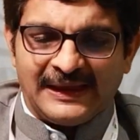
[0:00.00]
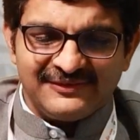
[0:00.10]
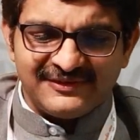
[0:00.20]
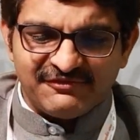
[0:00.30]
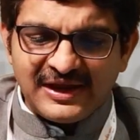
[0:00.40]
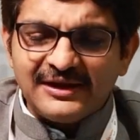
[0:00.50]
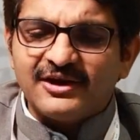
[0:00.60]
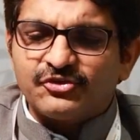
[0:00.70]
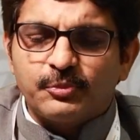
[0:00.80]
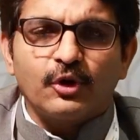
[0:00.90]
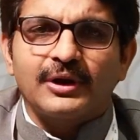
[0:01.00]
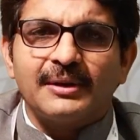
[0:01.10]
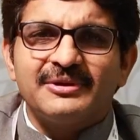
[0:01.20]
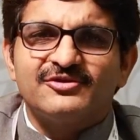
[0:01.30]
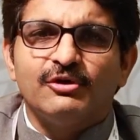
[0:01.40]
so weight loss
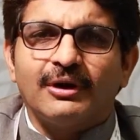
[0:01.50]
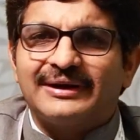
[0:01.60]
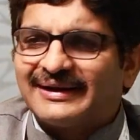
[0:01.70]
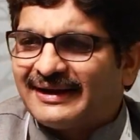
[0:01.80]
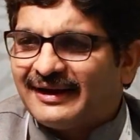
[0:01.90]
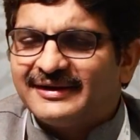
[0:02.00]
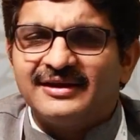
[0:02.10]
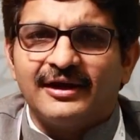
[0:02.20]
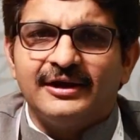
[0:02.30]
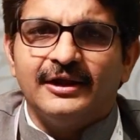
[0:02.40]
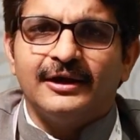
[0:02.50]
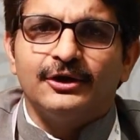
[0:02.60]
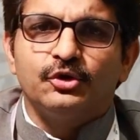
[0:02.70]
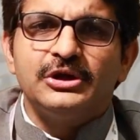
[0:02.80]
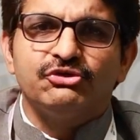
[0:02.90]
program is not a cutting and
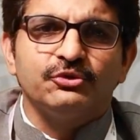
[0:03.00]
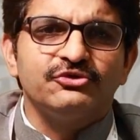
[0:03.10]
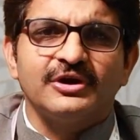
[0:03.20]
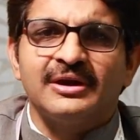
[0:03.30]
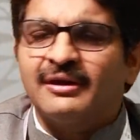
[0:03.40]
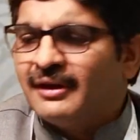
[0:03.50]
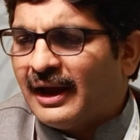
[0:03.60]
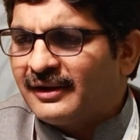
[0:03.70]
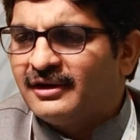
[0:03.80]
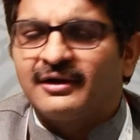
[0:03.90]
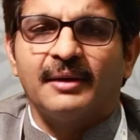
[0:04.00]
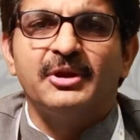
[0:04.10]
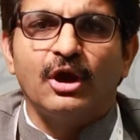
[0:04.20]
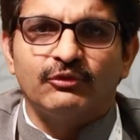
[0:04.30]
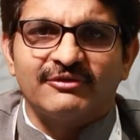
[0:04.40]
doing suturing and
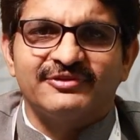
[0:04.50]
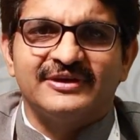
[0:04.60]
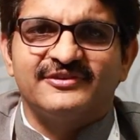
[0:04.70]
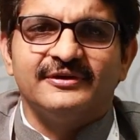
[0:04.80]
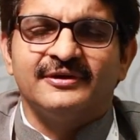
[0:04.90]
coming out of that